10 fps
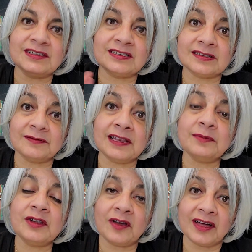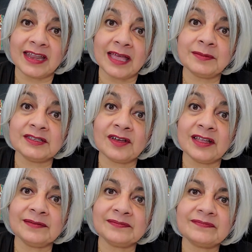which is available on
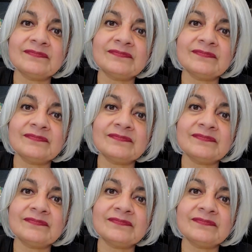Amazon,